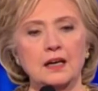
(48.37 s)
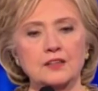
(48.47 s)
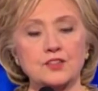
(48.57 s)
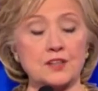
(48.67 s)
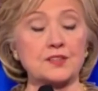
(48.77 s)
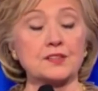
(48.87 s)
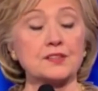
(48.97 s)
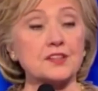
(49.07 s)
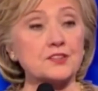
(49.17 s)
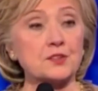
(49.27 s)
justice
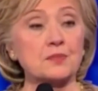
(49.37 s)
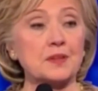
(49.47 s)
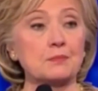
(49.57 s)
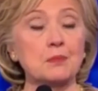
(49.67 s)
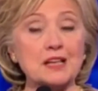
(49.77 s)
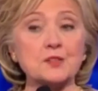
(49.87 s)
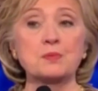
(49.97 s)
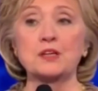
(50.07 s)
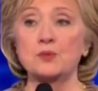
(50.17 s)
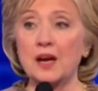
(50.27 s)
system, that must
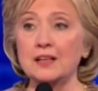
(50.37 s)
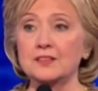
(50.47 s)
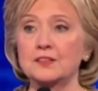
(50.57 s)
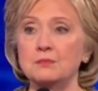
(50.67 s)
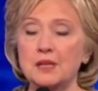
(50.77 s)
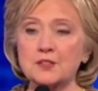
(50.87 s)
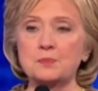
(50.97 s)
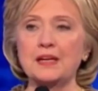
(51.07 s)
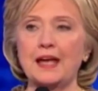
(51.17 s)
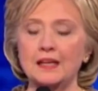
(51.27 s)
be addressed and must
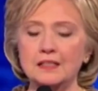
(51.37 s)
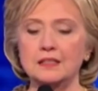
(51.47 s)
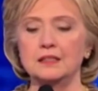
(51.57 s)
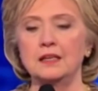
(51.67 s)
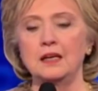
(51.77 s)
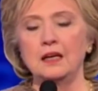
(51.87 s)
be ended.